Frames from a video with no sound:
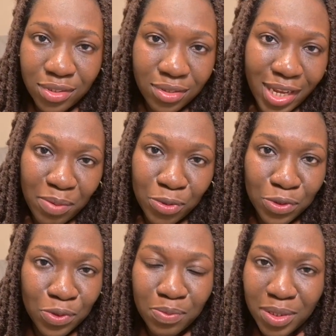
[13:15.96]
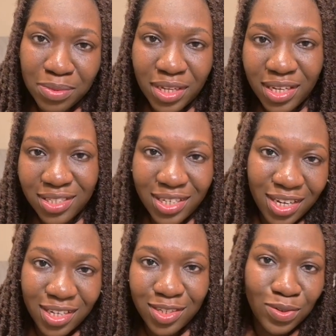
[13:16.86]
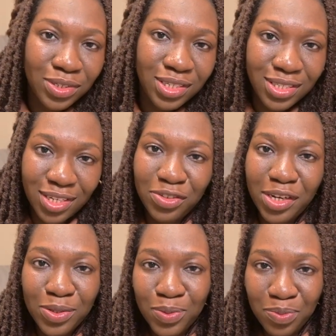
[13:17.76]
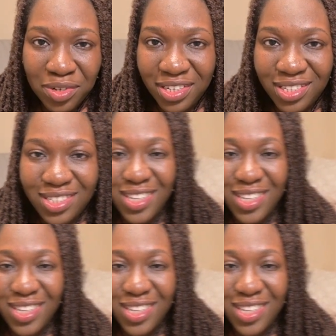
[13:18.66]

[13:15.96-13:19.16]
9-month-old baby that is yanking on it and trying to break it.